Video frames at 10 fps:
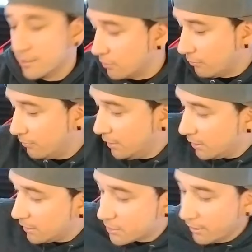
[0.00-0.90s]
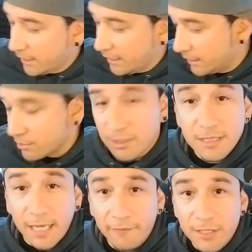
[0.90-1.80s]
So let's go ahead and let's
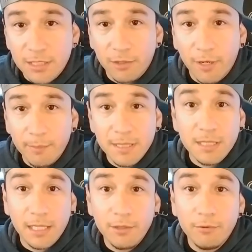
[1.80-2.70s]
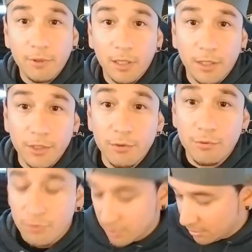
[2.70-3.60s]
dive into the crankbaits that I do
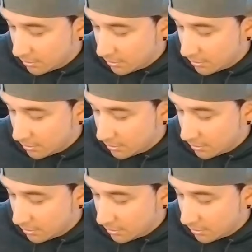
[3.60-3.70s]
use.